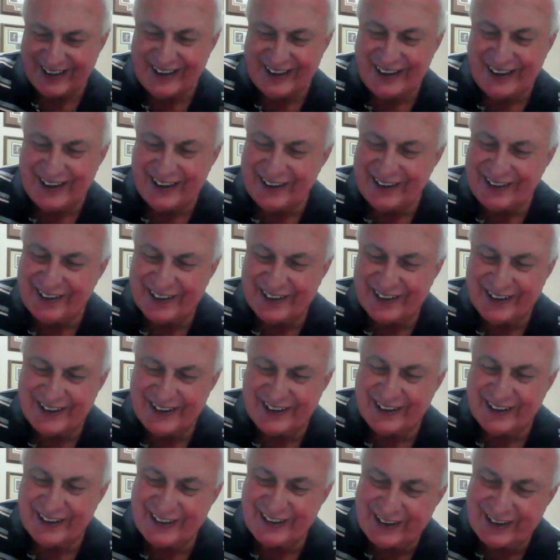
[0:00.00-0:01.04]
And I
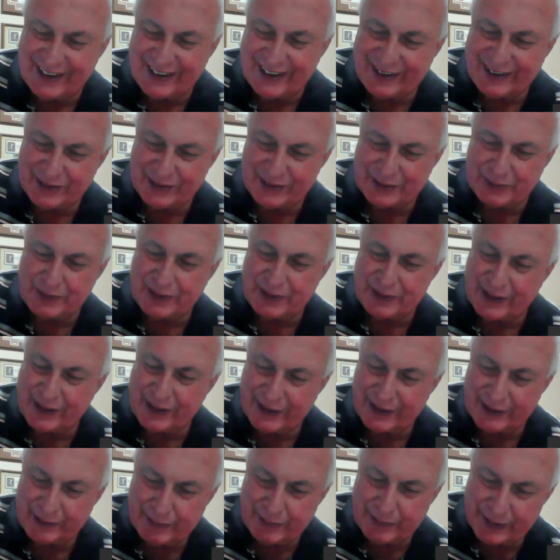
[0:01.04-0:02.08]
underlined it thinking I was pretty
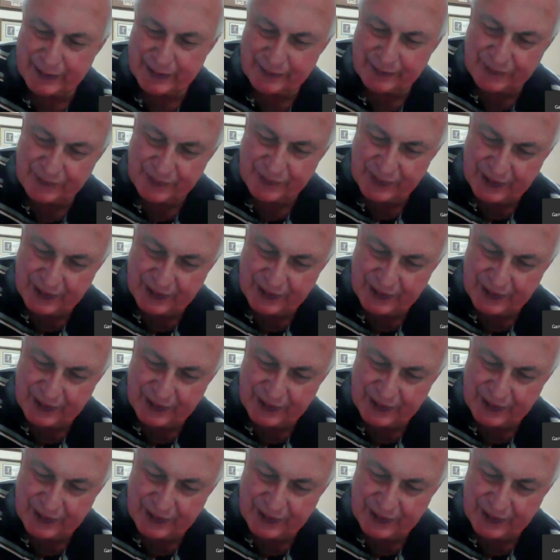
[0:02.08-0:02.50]
good, but